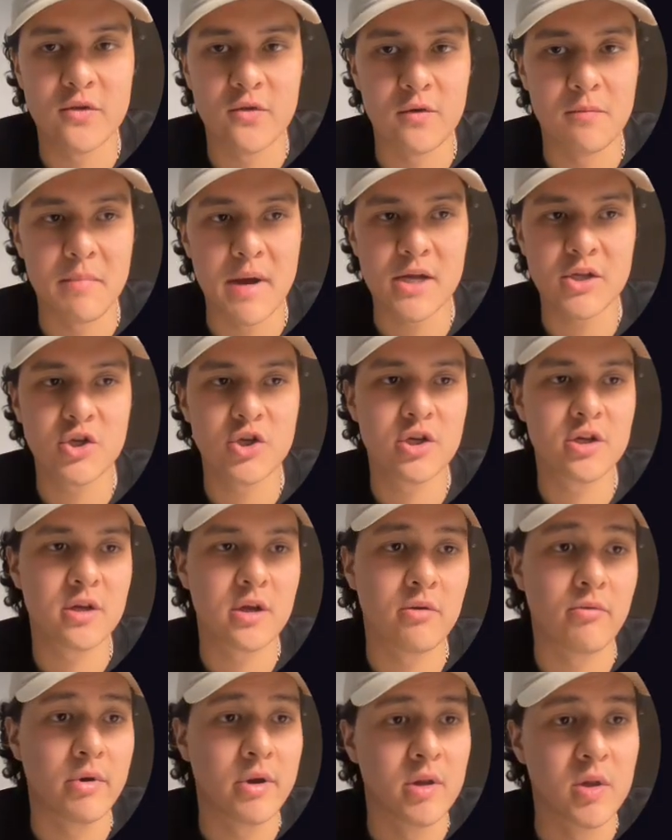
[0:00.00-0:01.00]
imagine
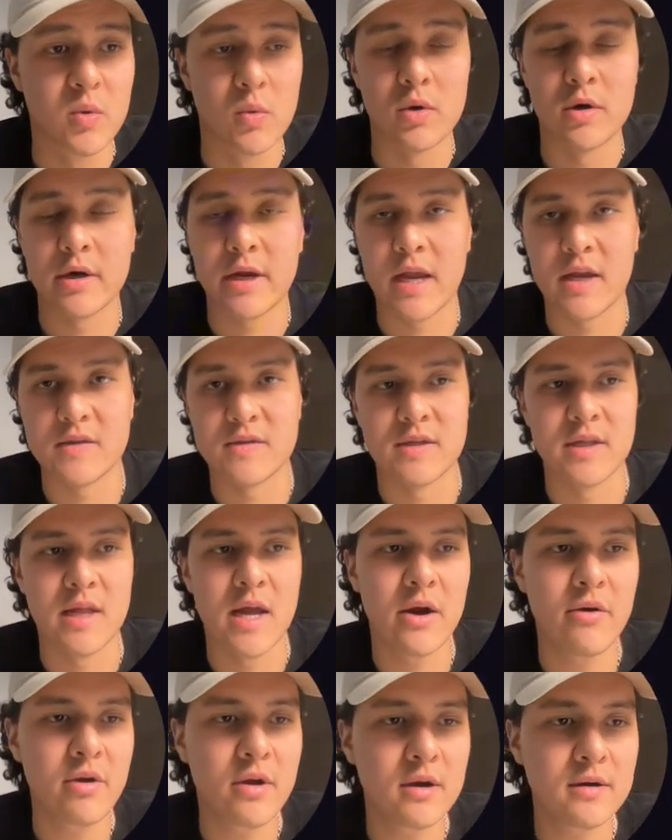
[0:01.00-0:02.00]
a real-world case
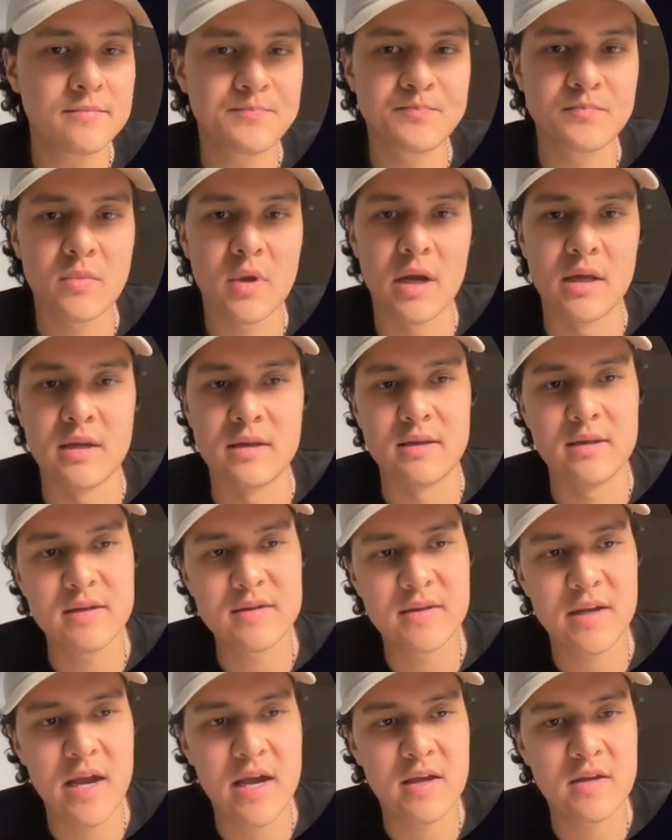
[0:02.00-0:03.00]
scenario, and in
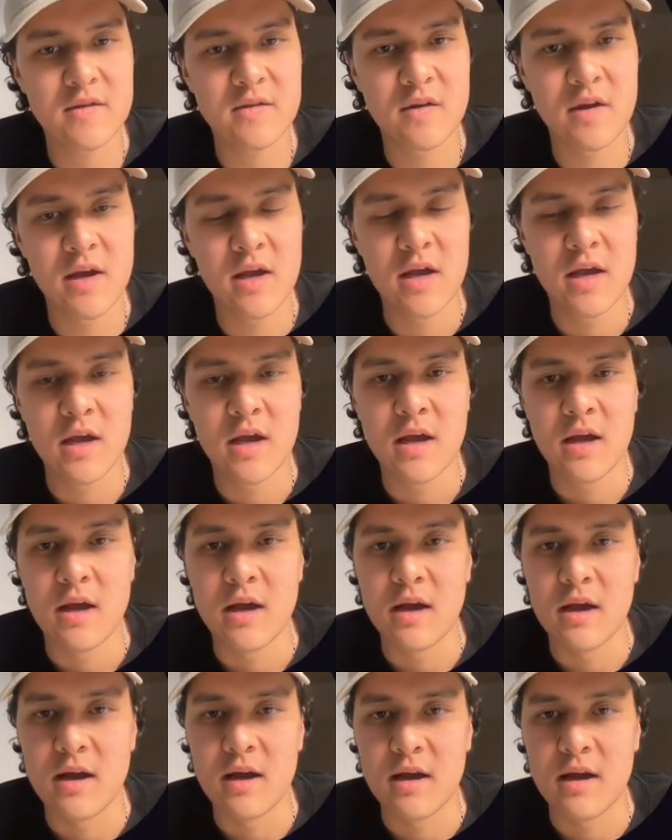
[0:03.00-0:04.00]
this case,
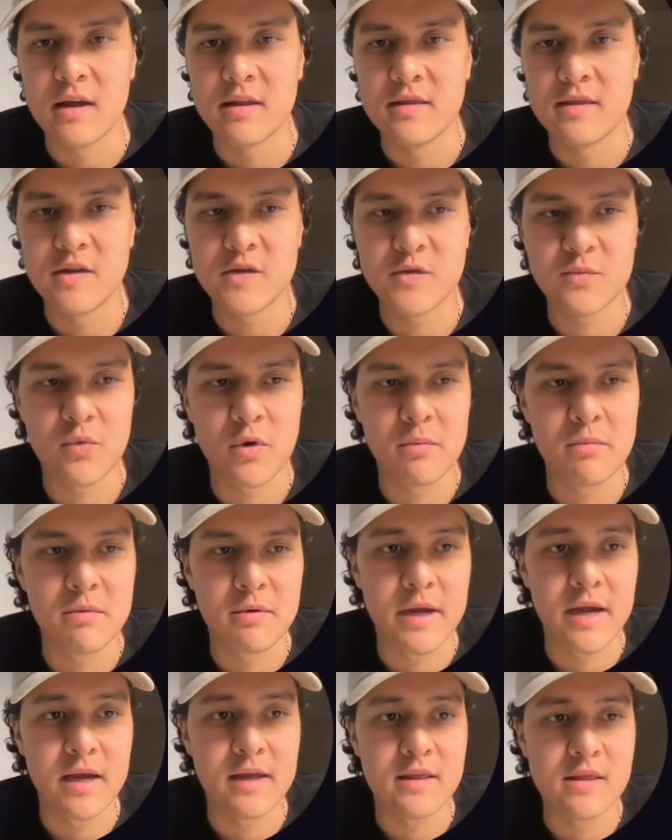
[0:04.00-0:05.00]
this
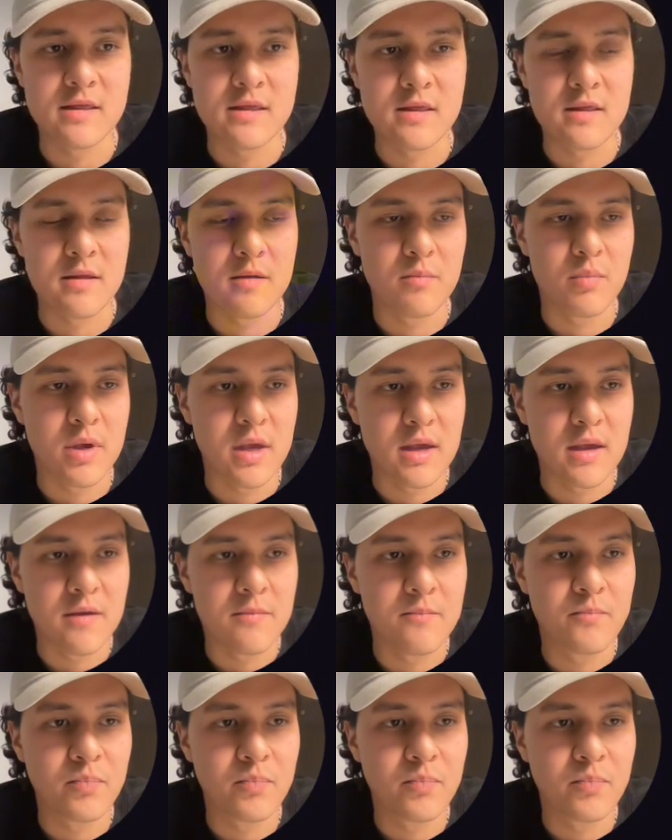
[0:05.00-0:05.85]
problem can be